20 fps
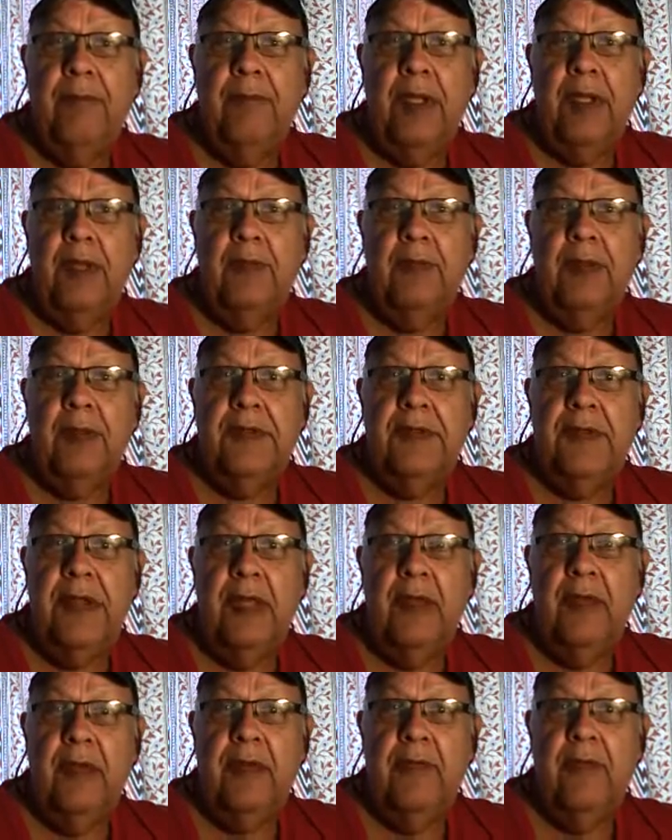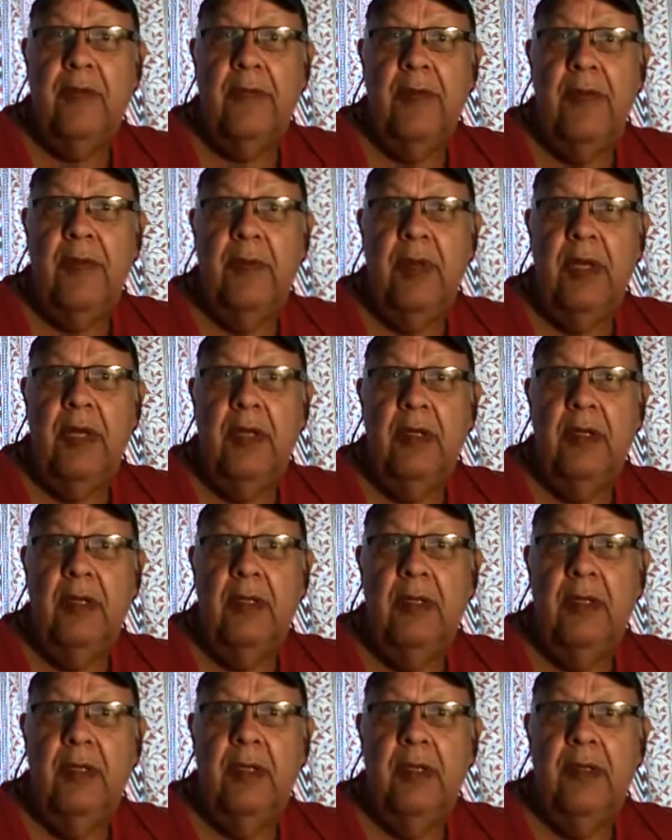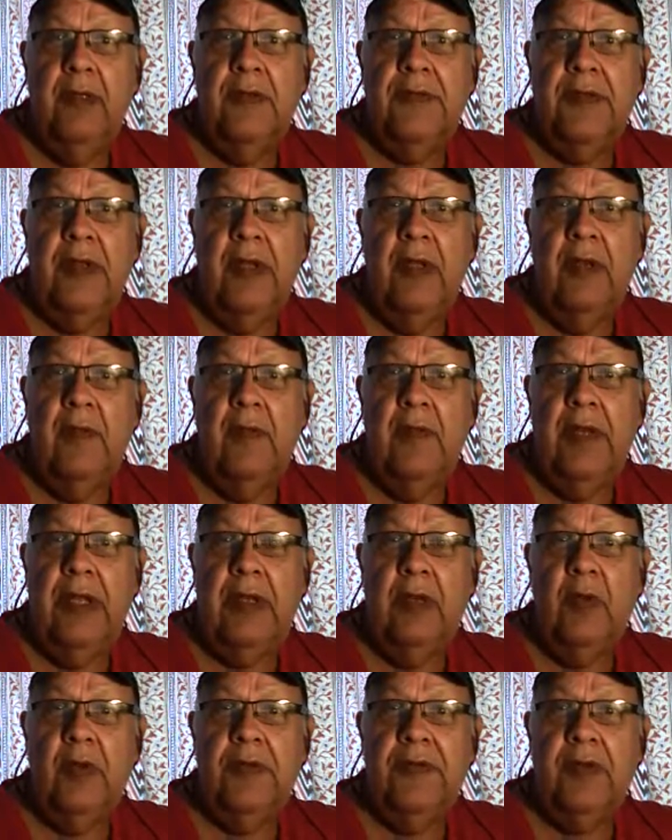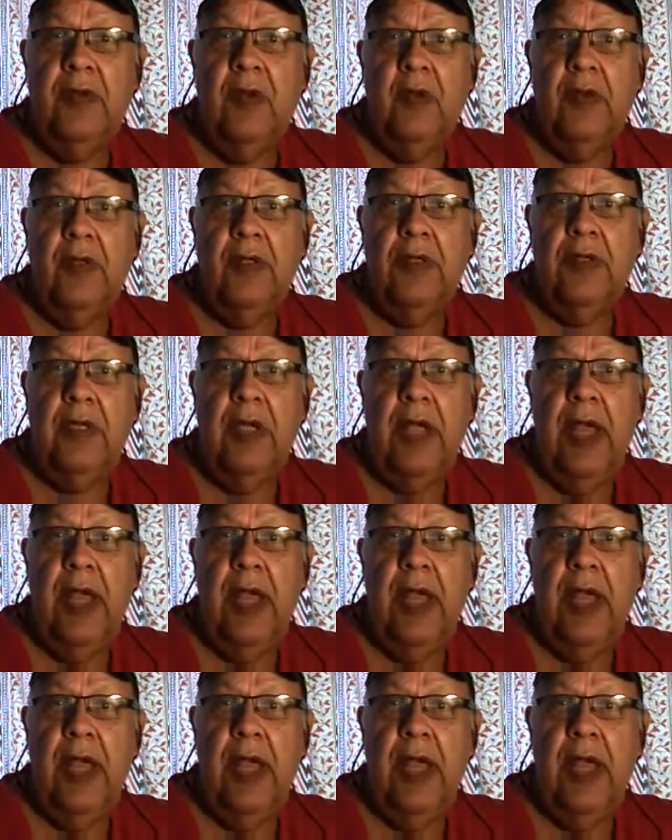But I'm just saying that from memory. So that was good.